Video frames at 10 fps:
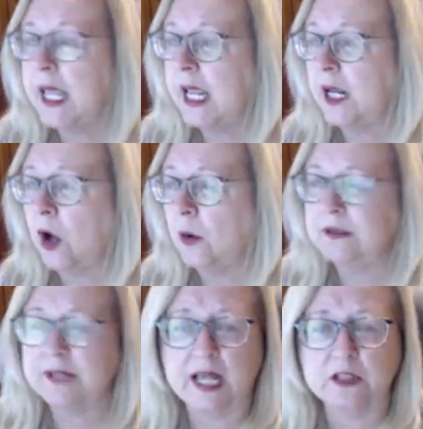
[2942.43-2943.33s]
It
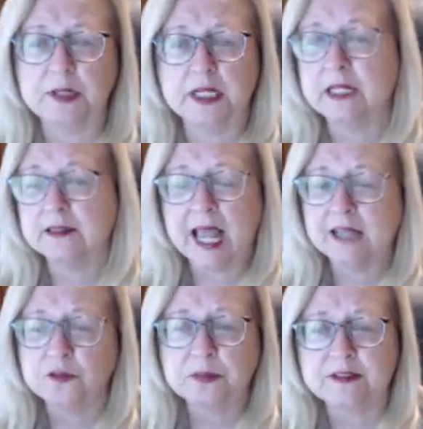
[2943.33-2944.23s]
always has been. It
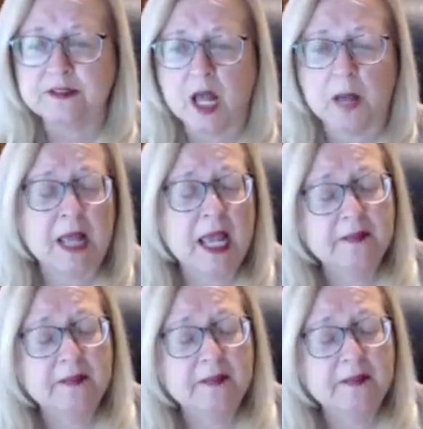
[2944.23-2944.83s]
hasn't been stopped.